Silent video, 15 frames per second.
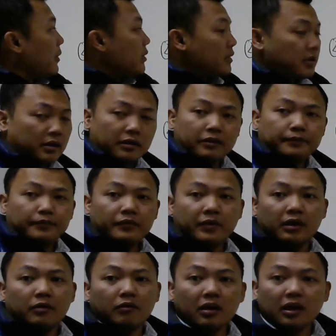So
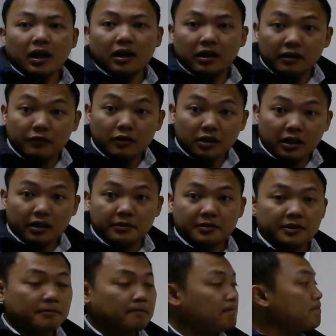what are level
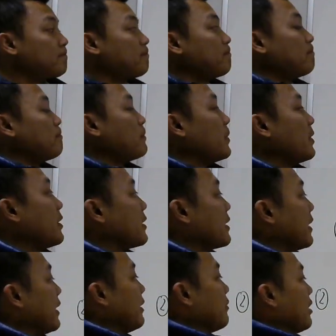curves? So
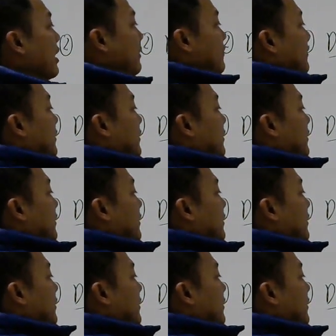if you have